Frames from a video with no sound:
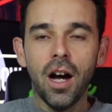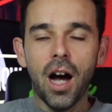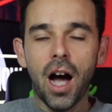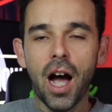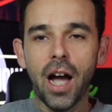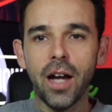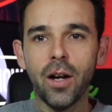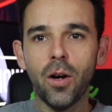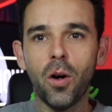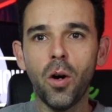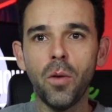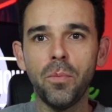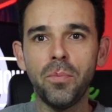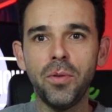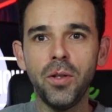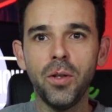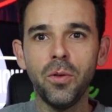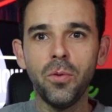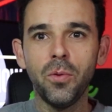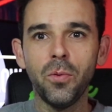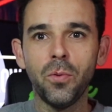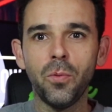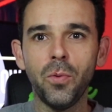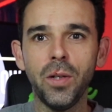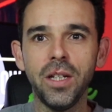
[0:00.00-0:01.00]
I hope
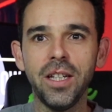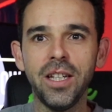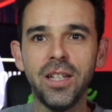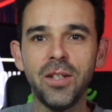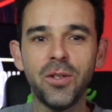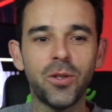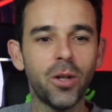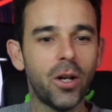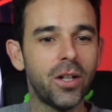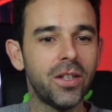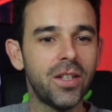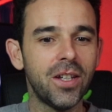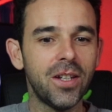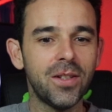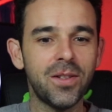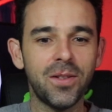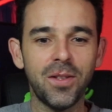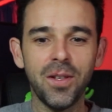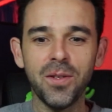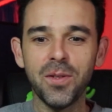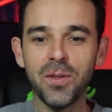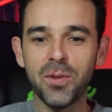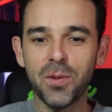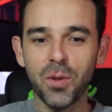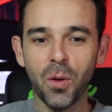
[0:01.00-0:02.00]
you really enjoyed this.
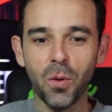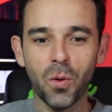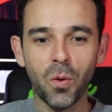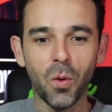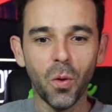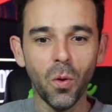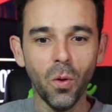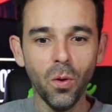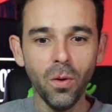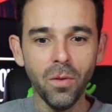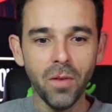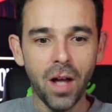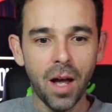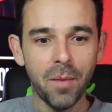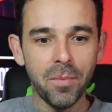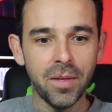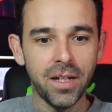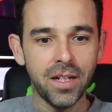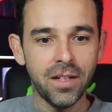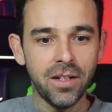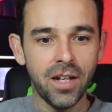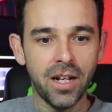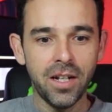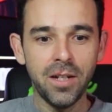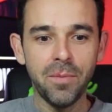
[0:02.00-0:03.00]
This is so cool. I
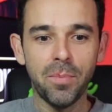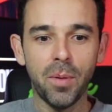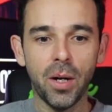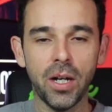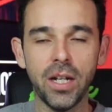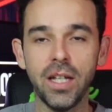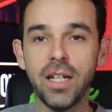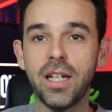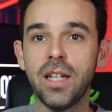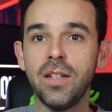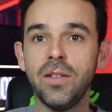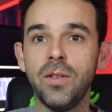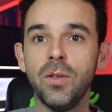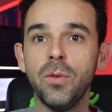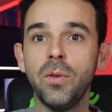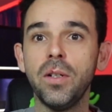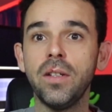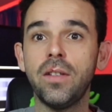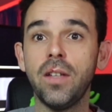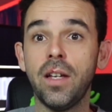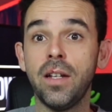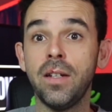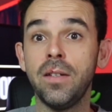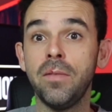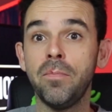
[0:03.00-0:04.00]
mean, anybody can do
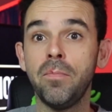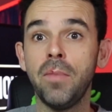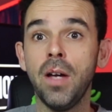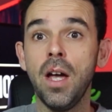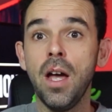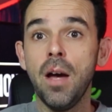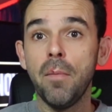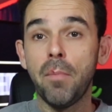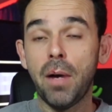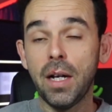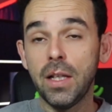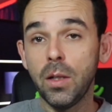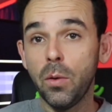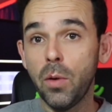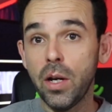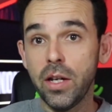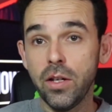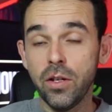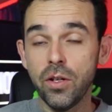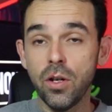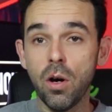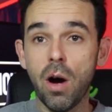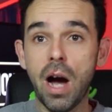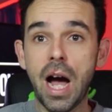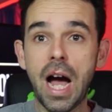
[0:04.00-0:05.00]
it. And by the way,
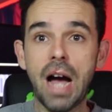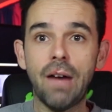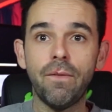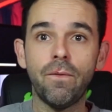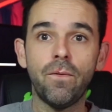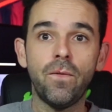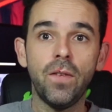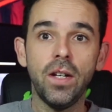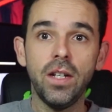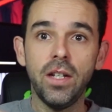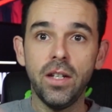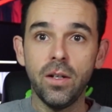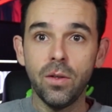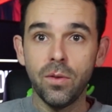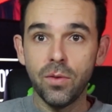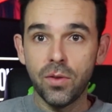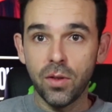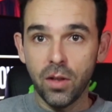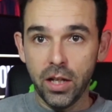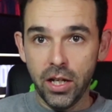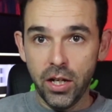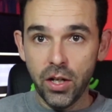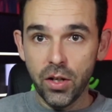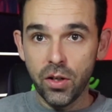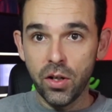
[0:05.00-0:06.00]
I have
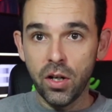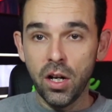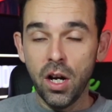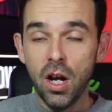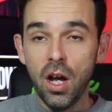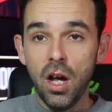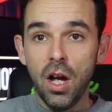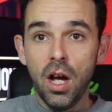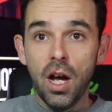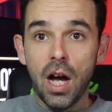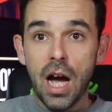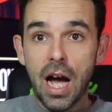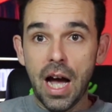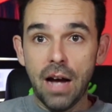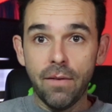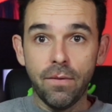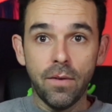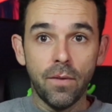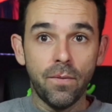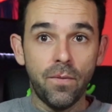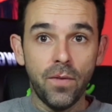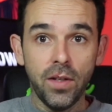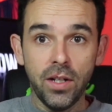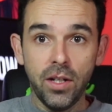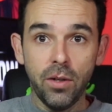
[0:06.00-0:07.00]
videos here. I have
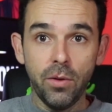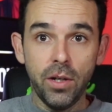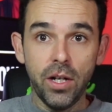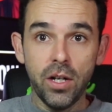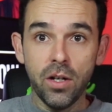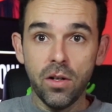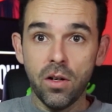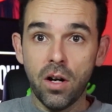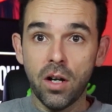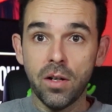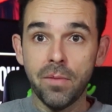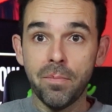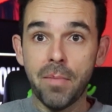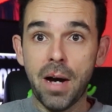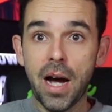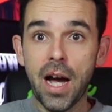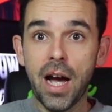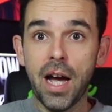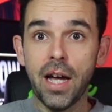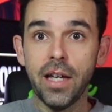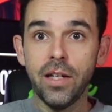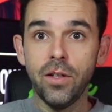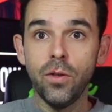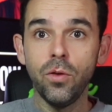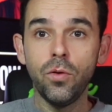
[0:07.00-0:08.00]
a video here on
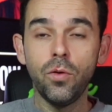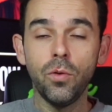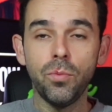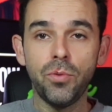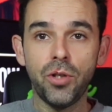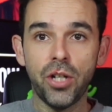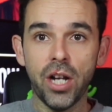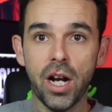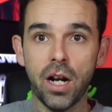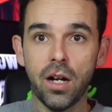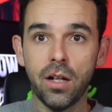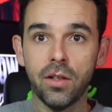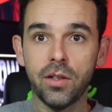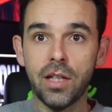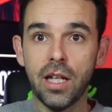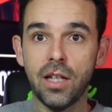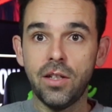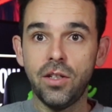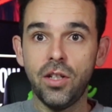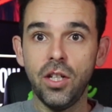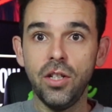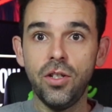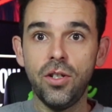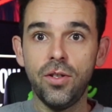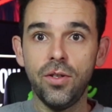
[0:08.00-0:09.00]
my YouTube channel
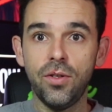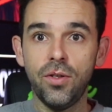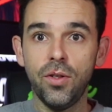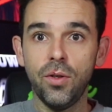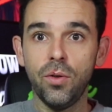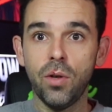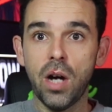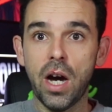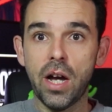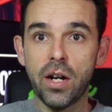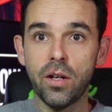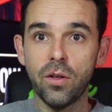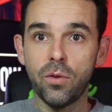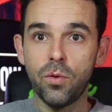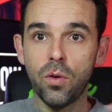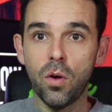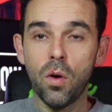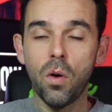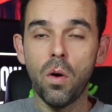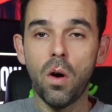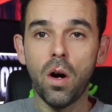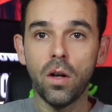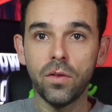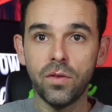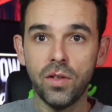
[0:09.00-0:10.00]
that teaches you how to
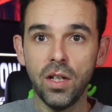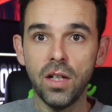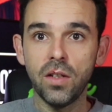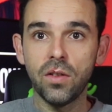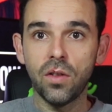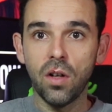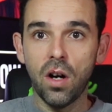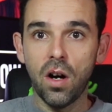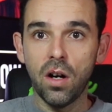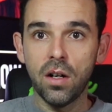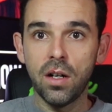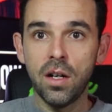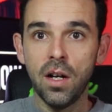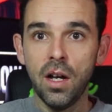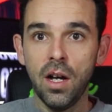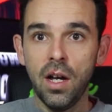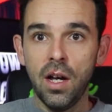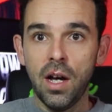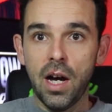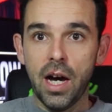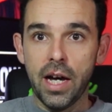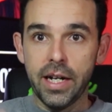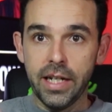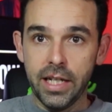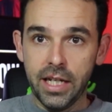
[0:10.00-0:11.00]
grow on TikTok,
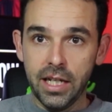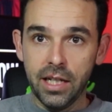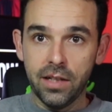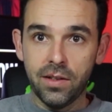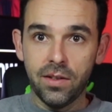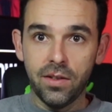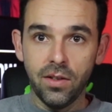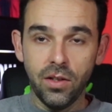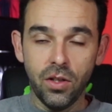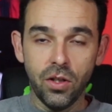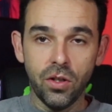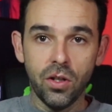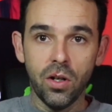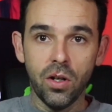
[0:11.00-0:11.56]
how to get,